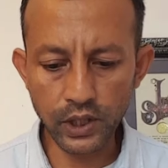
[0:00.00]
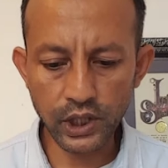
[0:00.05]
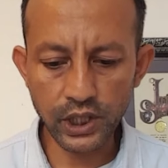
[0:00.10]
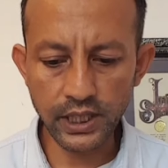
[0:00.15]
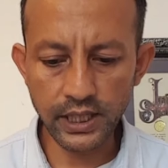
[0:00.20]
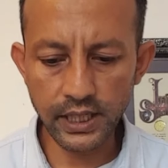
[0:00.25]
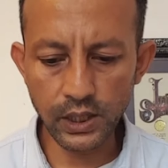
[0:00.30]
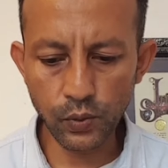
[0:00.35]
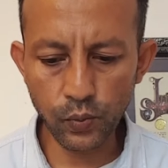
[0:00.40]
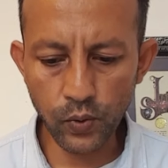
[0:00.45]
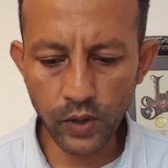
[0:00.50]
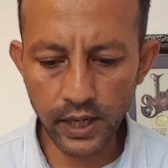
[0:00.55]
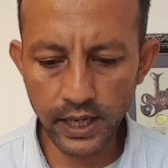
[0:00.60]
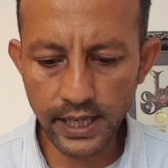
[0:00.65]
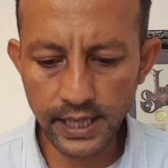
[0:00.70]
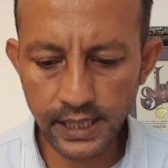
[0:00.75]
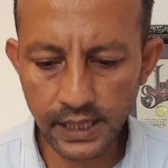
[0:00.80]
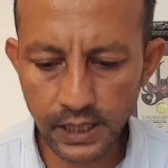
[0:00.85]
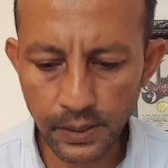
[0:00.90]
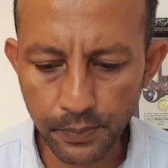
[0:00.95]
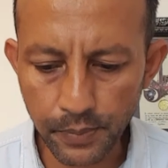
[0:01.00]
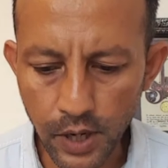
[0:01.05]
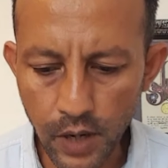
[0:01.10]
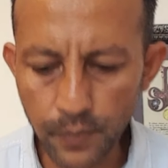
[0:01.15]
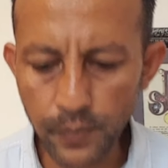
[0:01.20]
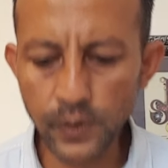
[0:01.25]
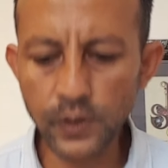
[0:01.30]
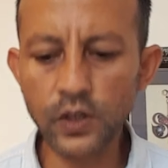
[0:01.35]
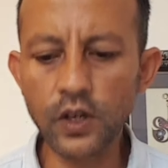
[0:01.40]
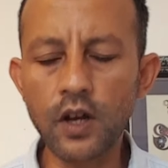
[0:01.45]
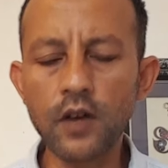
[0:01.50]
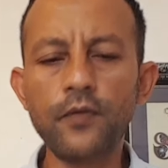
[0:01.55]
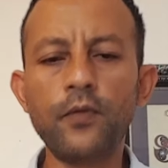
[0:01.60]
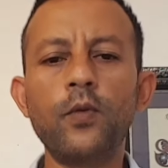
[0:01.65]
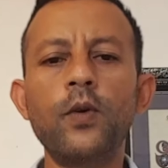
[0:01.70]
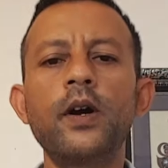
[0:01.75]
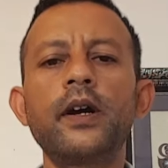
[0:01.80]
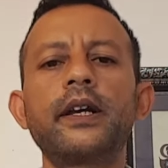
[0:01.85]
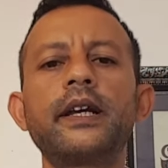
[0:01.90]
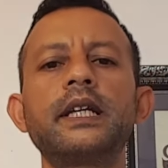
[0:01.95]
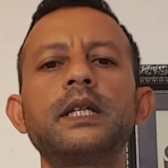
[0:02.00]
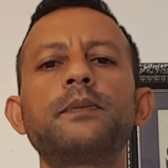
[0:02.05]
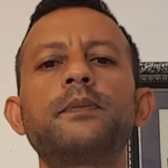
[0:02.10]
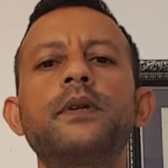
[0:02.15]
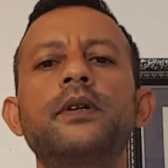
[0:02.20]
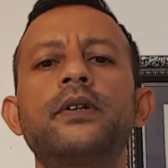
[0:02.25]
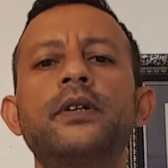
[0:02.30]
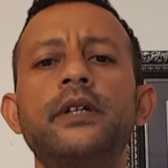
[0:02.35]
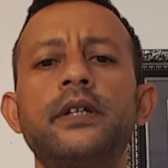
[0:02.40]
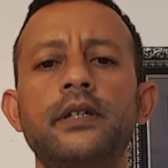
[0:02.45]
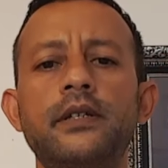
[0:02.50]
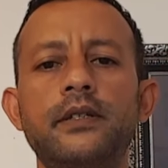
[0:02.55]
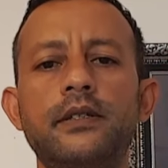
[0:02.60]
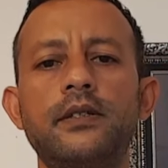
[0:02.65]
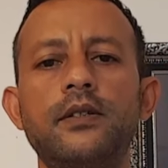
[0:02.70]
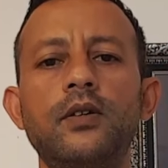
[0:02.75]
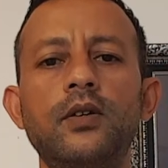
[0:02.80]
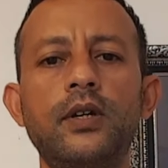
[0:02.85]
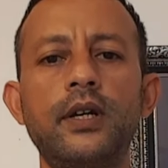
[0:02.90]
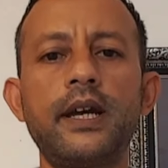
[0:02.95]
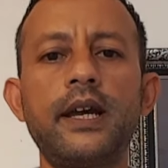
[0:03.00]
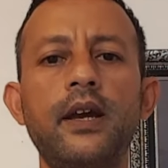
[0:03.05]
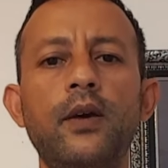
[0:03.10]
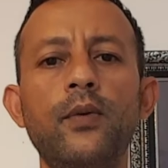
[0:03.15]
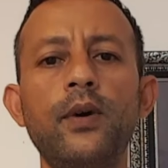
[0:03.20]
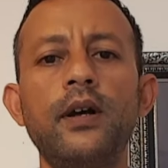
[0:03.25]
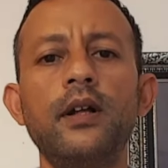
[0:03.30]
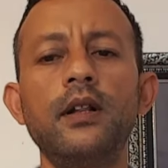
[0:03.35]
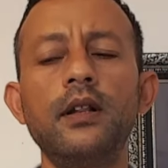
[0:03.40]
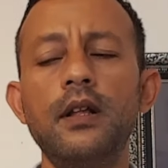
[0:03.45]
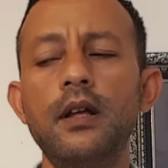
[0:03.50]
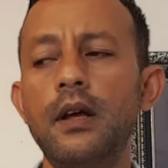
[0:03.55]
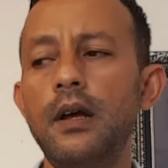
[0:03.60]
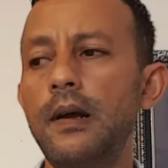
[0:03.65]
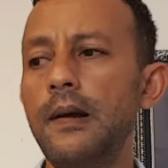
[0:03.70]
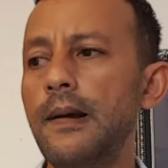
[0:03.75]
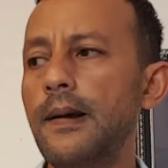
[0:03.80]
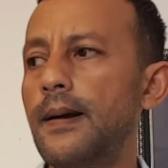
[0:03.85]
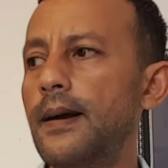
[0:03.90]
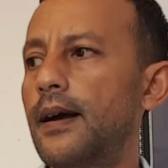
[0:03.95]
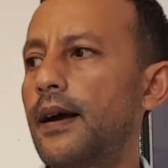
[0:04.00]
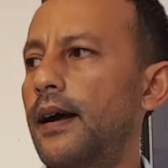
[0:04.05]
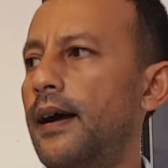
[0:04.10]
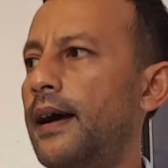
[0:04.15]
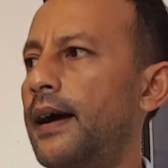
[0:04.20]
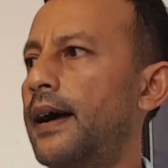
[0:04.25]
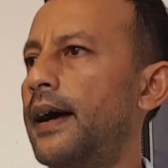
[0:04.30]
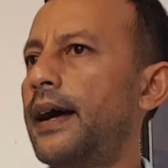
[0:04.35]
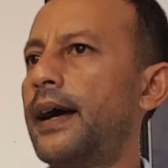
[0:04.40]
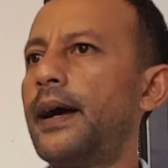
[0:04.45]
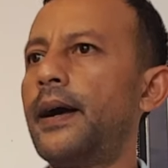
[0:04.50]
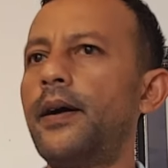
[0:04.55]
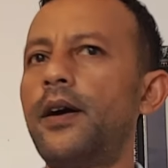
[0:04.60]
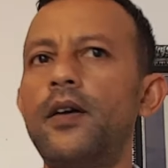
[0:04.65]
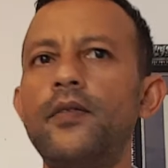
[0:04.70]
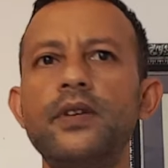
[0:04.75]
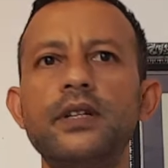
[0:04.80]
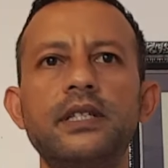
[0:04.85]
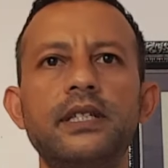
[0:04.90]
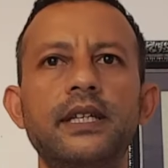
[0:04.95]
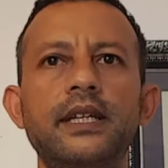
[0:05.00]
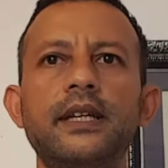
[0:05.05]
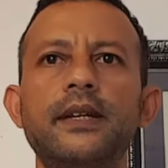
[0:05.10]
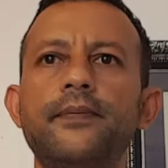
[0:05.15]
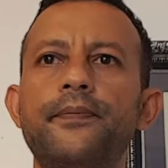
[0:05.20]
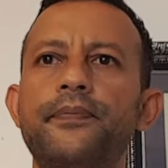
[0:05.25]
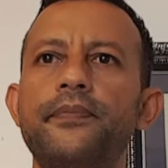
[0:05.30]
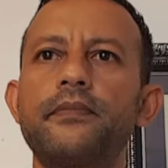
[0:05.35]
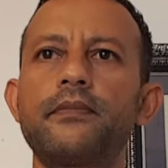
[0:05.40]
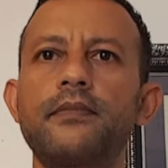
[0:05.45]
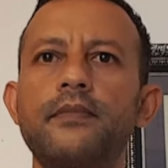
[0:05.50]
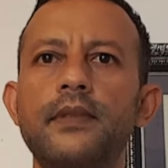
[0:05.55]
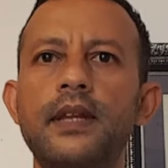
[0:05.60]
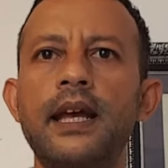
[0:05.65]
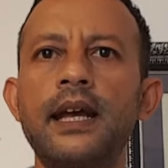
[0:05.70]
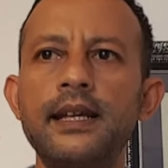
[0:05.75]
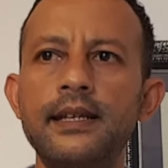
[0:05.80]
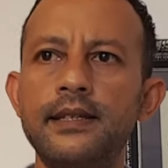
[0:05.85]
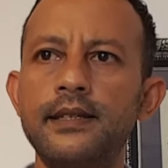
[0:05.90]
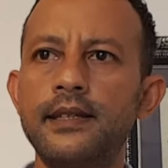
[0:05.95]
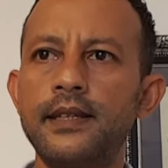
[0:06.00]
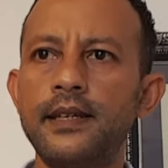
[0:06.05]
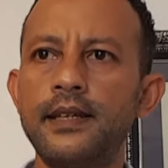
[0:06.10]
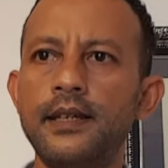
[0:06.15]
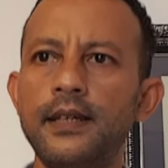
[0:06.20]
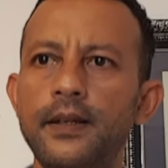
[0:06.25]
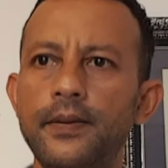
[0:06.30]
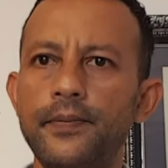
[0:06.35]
is, what is the purpose of work experience? Okay, well, obviously, as the